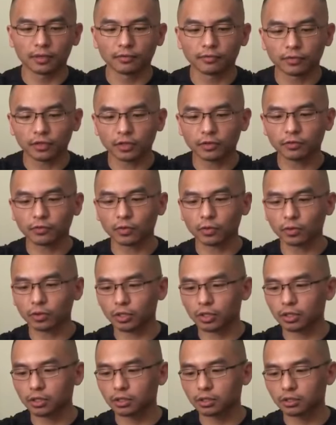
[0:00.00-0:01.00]

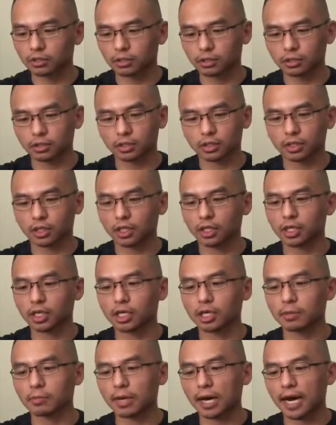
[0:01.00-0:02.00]
V4.
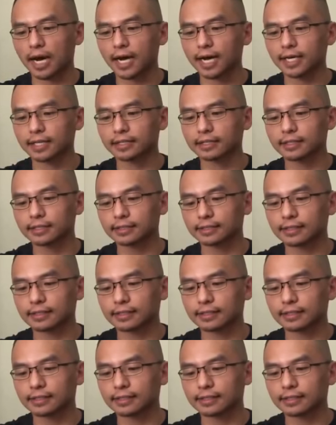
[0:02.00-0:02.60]
I